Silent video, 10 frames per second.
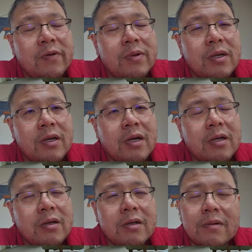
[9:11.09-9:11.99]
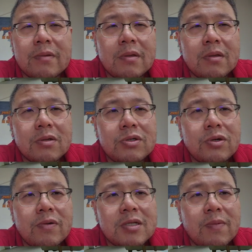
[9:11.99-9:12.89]
I've been getting it. Not
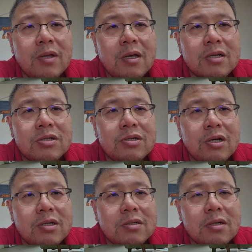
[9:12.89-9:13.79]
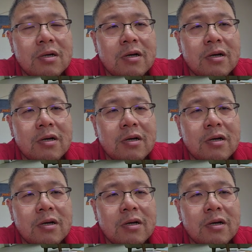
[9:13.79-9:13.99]
sure if something has changed